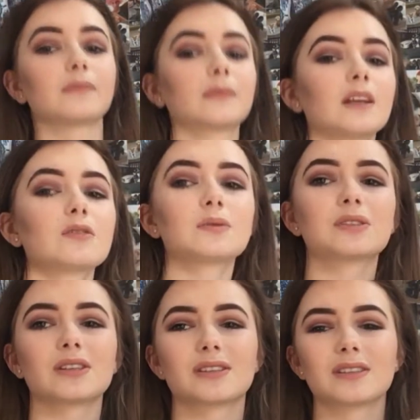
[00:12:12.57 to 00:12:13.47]
This was
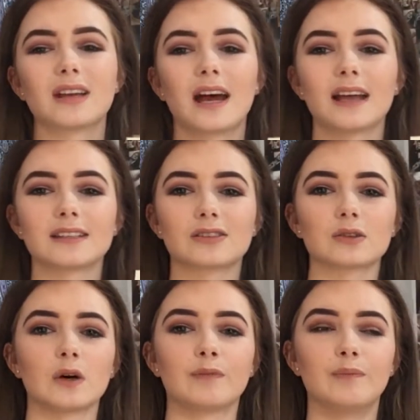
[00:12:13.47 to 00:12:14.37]
just as a
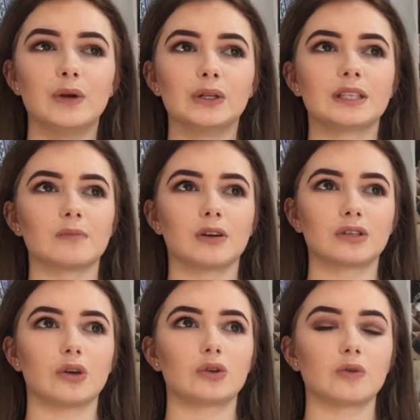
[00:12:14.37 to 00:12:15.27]
sort of boosting my
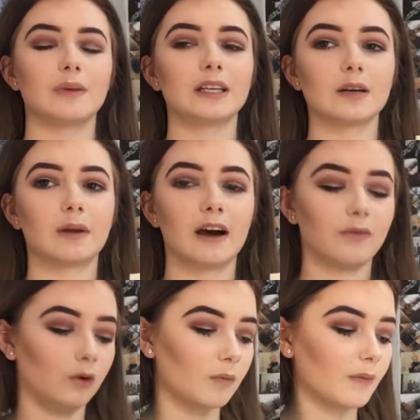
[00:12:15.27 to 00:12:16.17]
social media
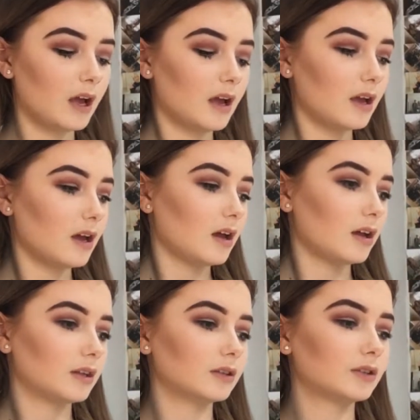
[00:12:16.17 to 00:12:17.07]
platform.
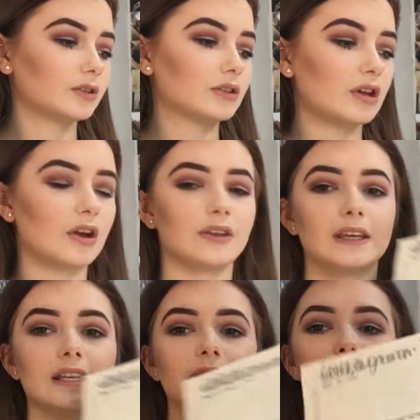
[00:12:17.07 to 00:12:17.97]
So
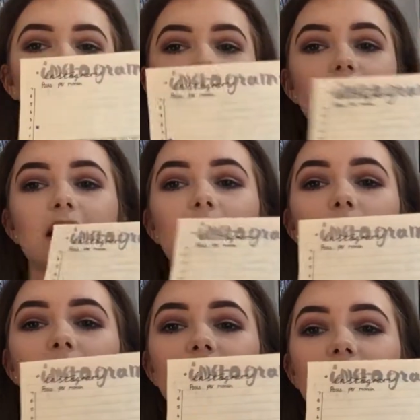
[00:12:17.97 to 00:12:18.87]
these figures here
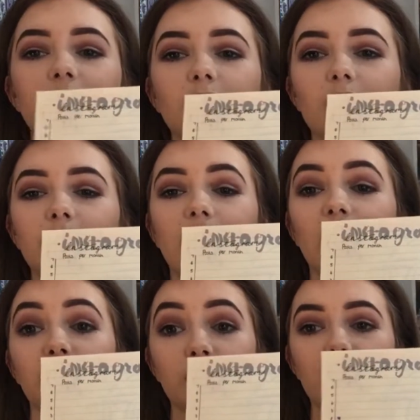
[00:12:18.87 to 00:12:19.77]
were actually from my
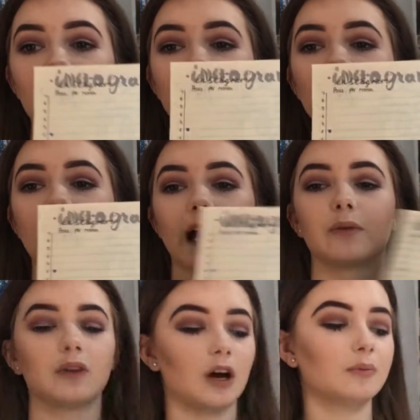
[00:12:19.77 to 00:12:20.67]
now private
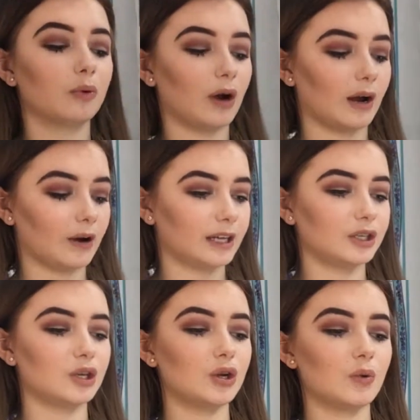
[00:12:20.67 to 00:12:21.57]
account. I brought out a
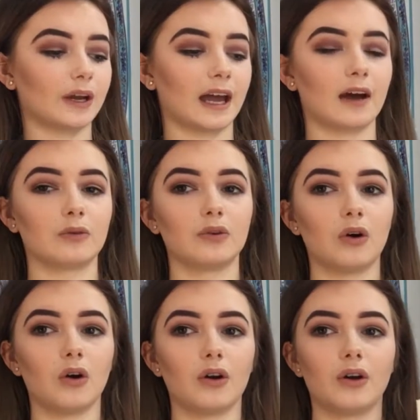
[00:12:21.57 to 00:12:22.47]
new account
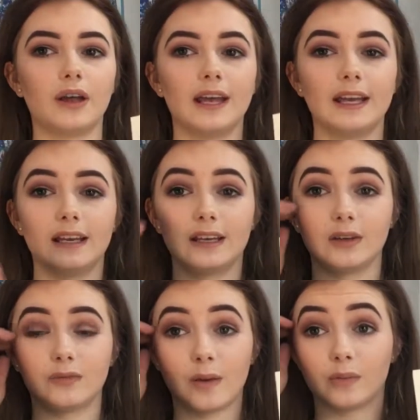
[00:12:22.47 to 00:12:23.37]
in
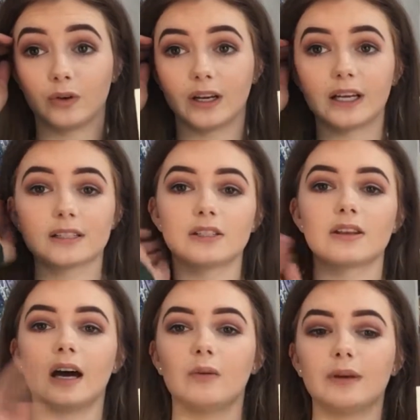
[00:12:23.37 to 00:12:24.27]
February, so
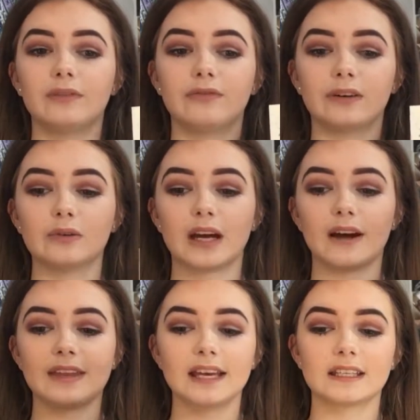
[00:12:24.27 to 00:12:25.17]
that'll be filled out
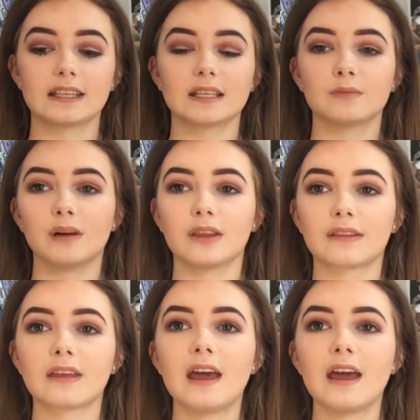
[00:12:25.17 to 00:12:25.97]
at the end of this month.